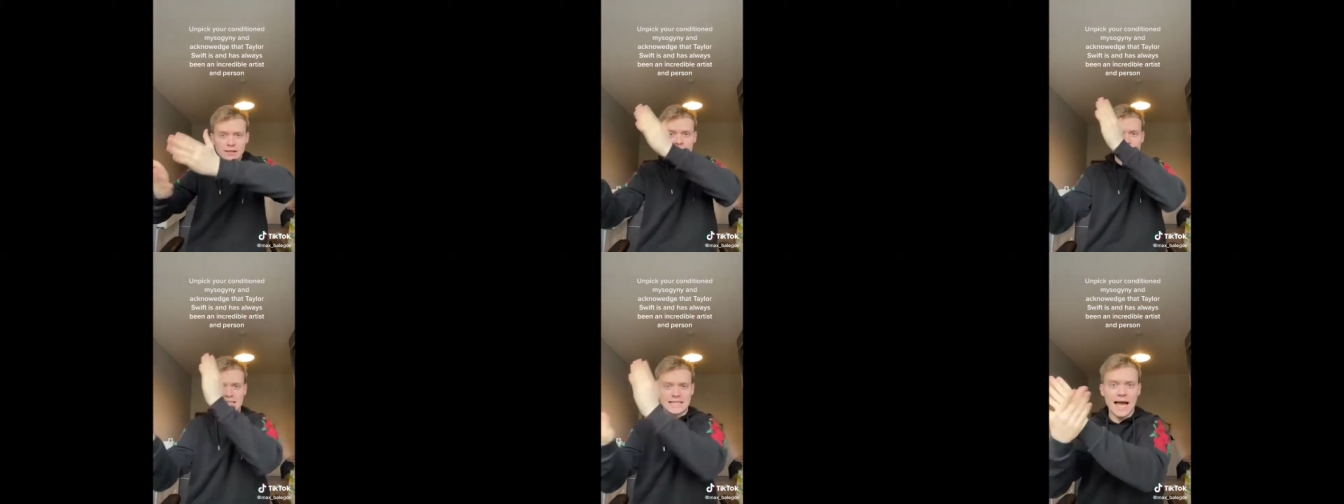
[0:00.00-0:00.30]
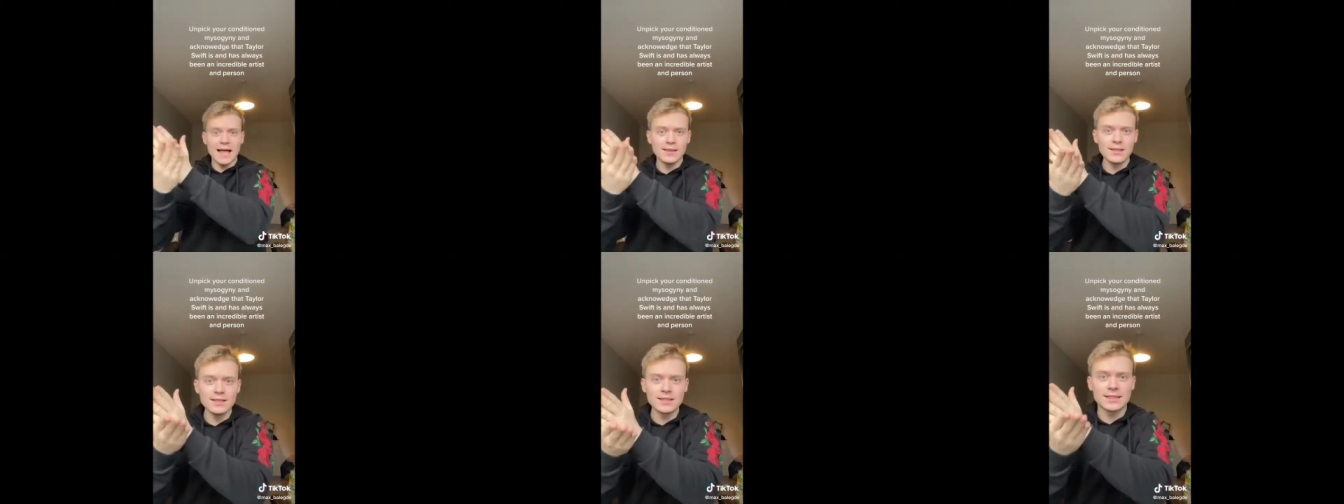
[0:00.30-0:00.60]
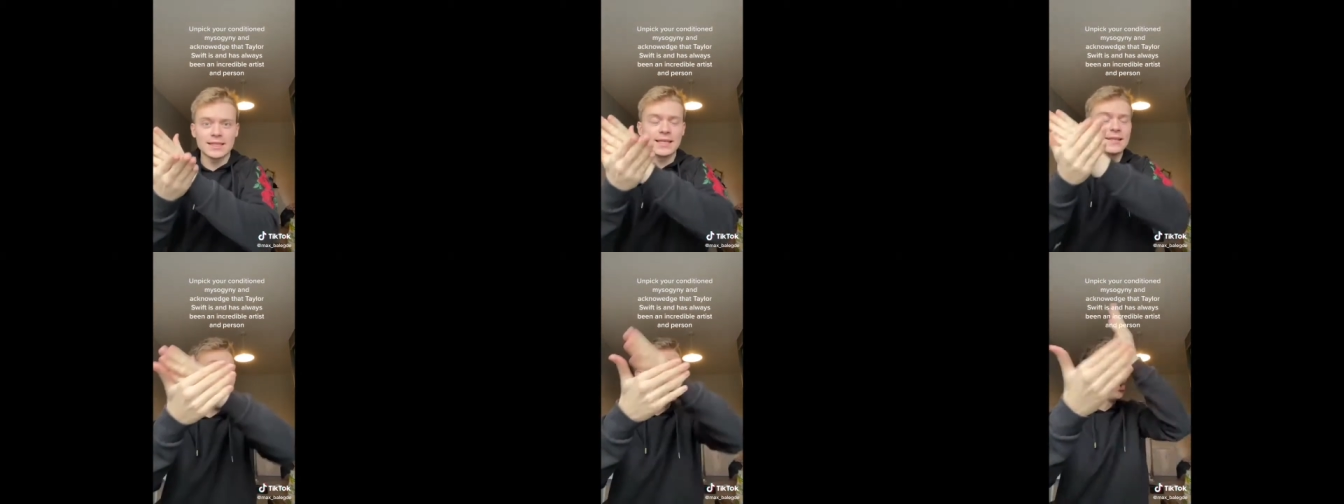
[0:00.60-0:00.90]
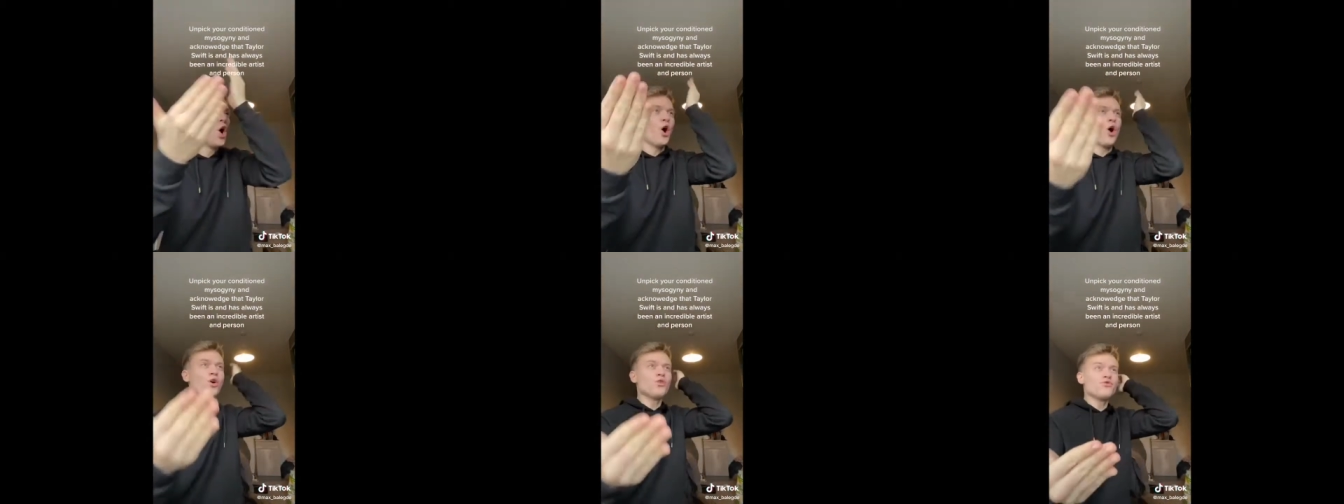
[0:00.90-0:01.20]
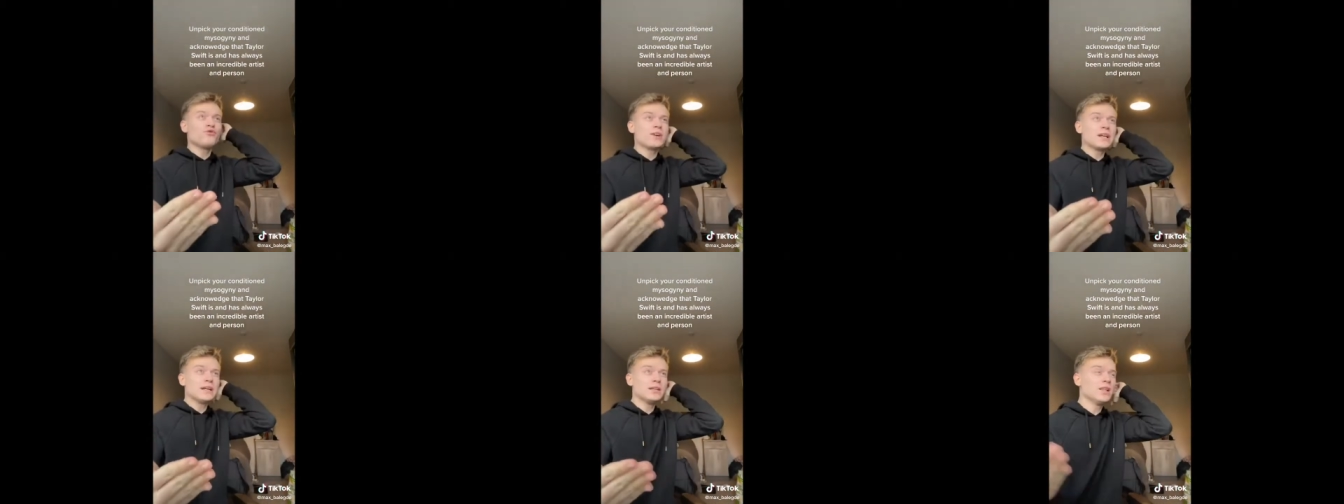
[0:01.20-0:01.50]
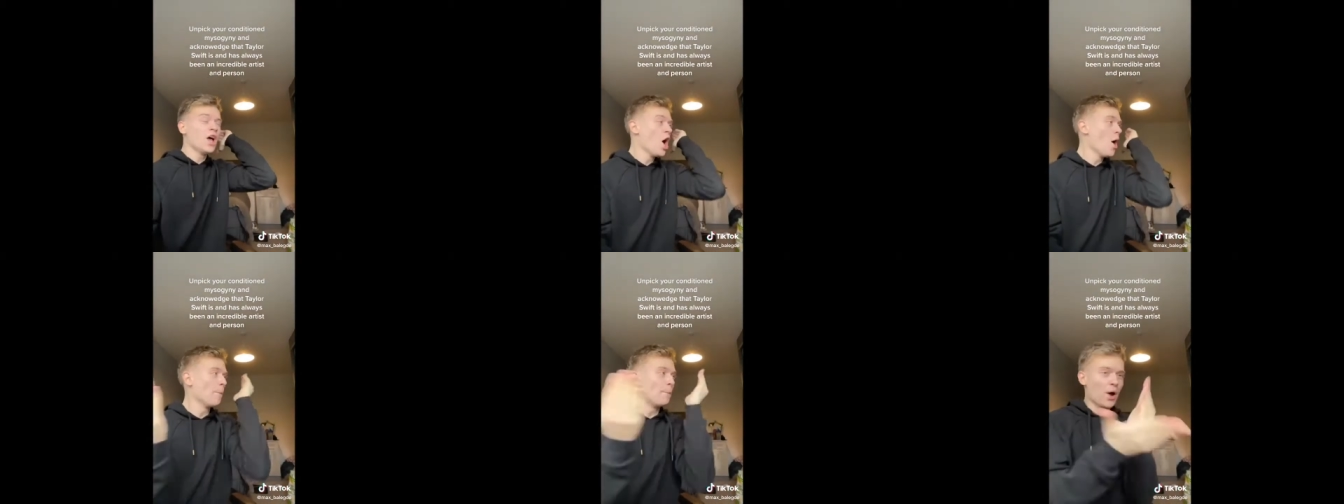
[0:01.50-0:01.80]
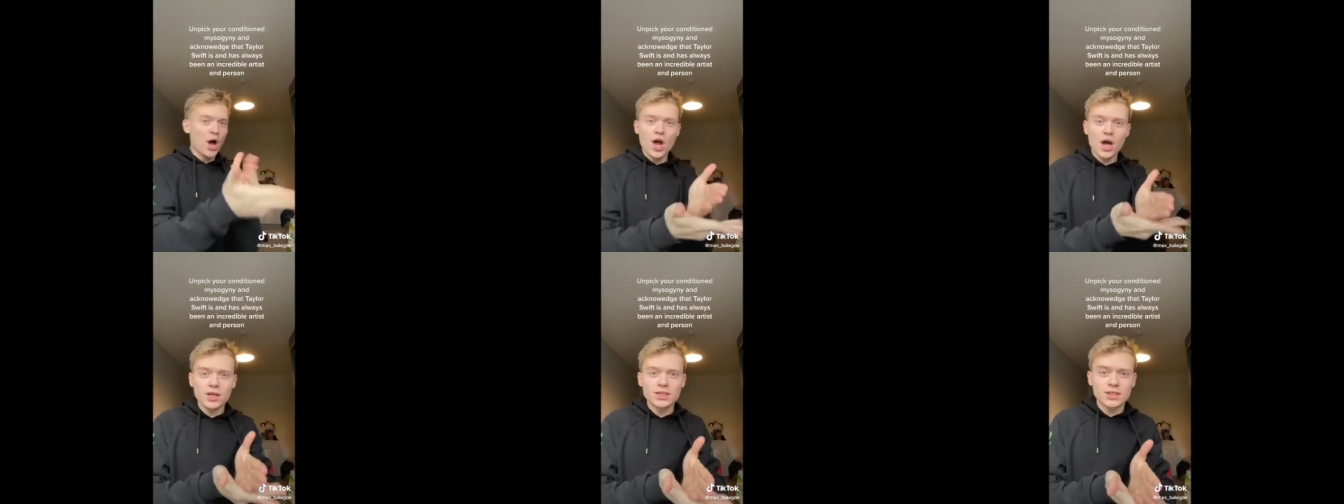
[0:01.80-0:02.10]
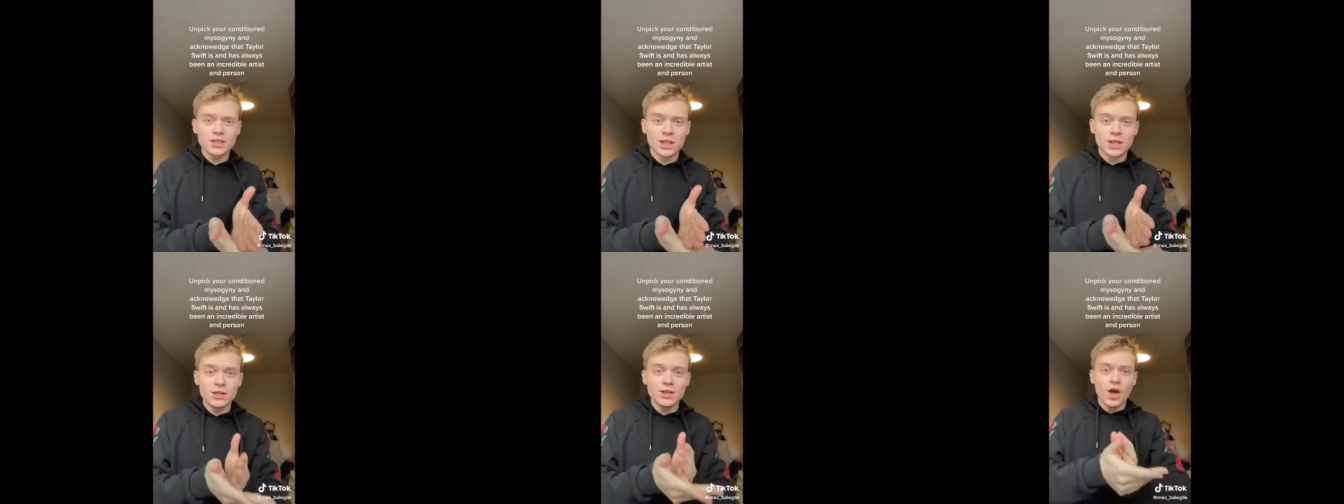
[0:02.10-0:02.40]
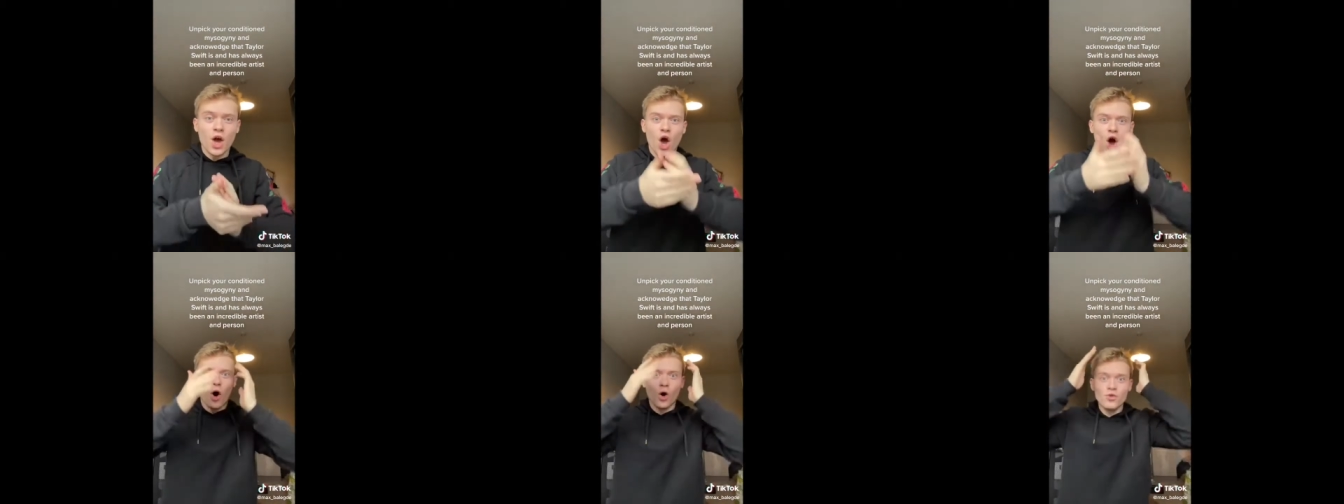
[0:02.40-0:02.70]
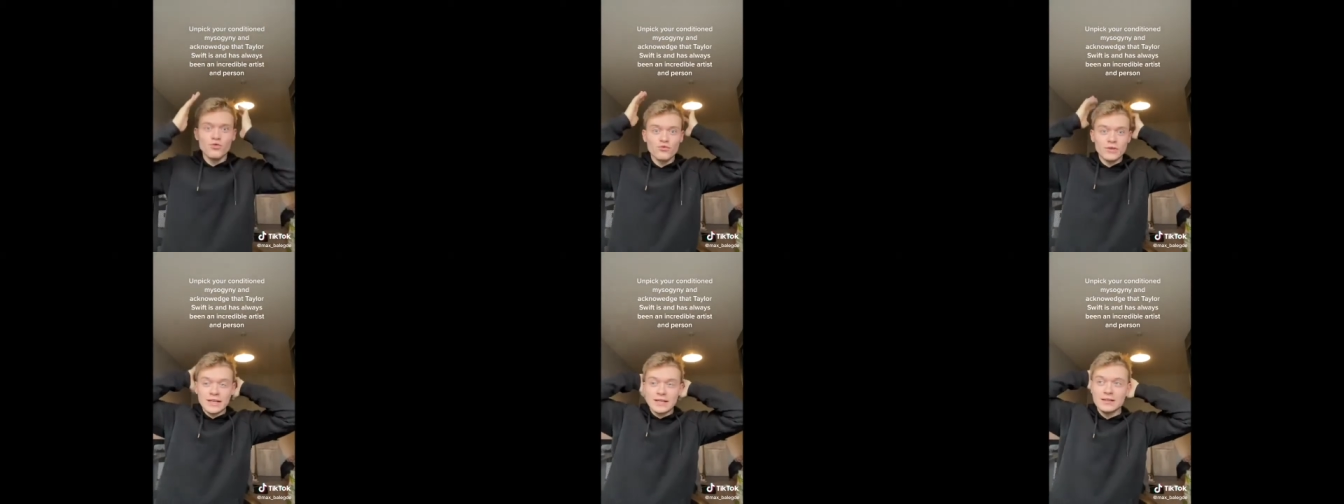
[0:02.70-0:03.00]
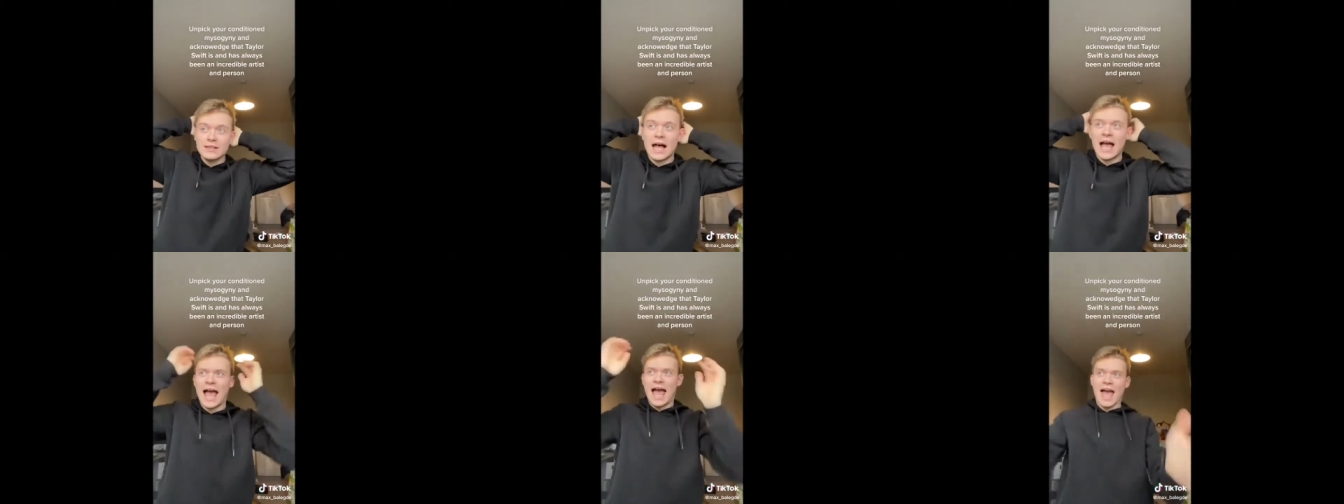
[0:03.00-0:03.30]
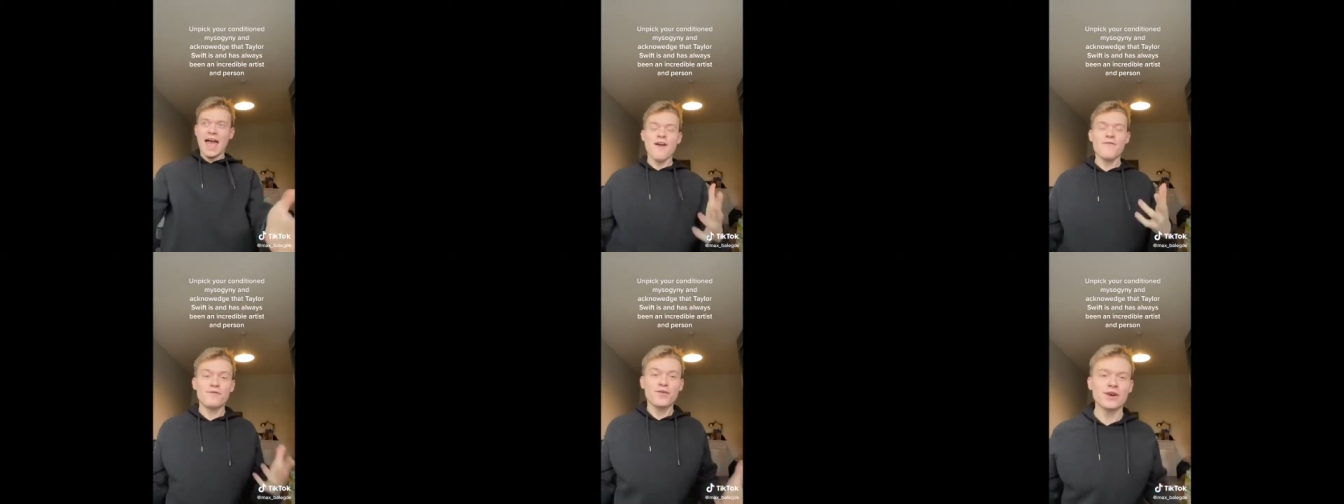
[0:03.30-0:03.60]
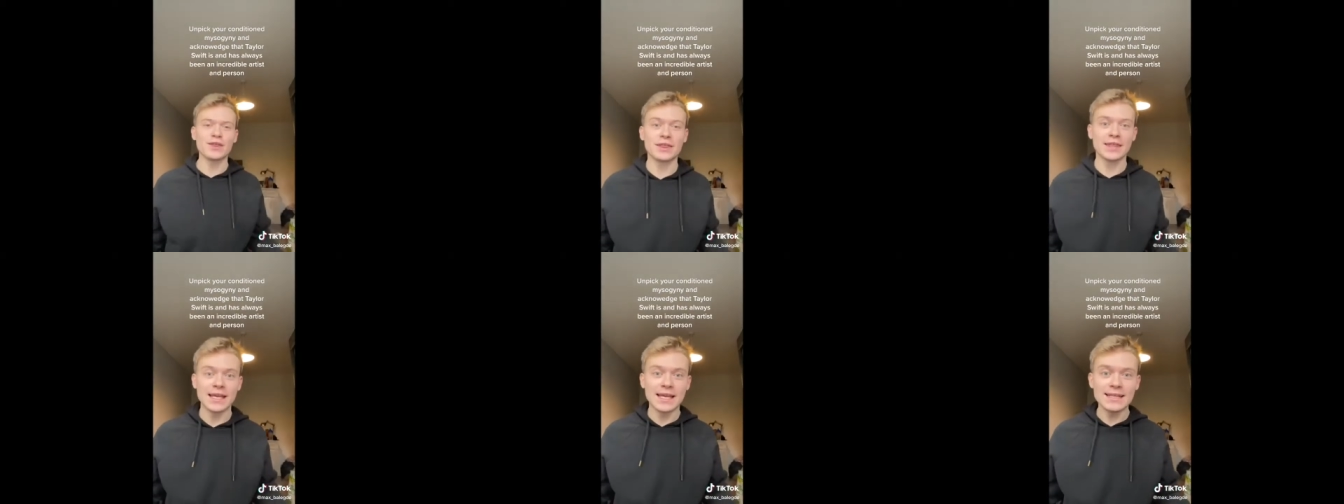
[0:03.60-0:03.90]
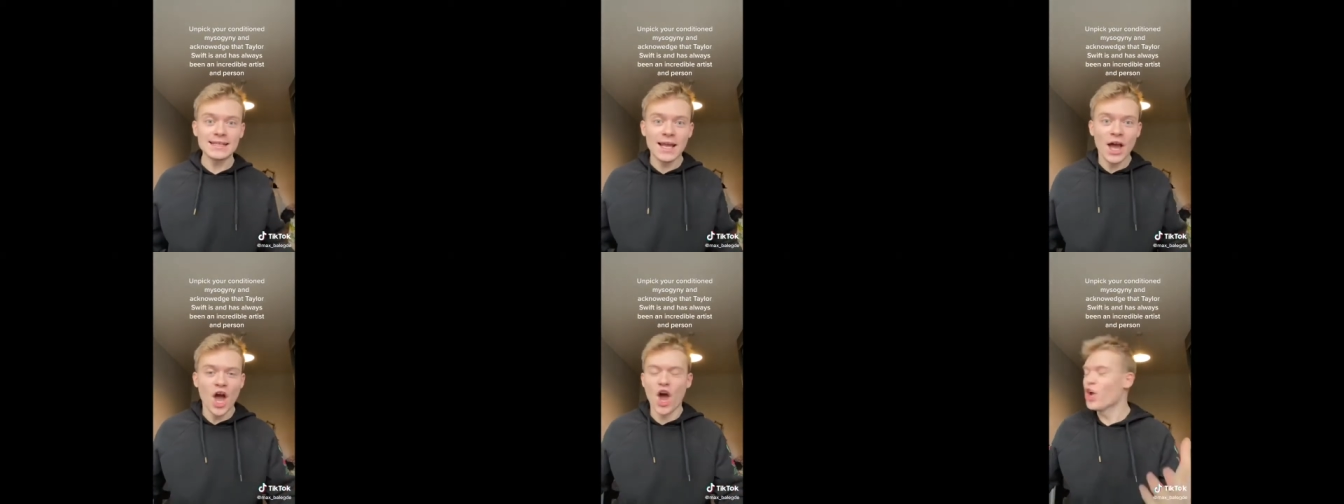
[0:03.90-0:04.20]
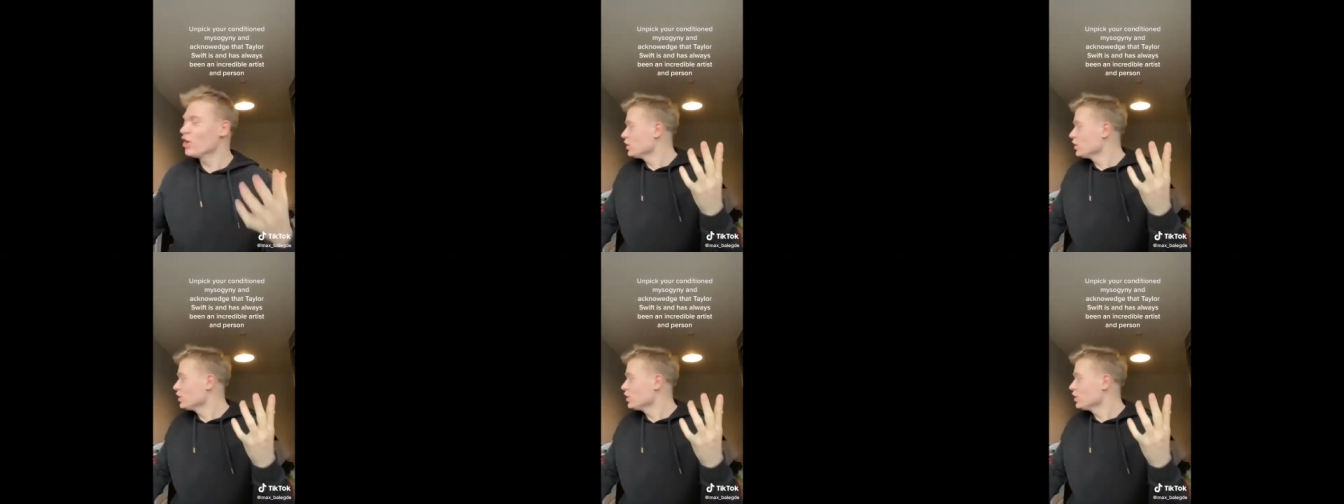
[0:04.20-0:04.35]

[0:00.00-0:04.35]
talented, unreal person, unreal everything. Her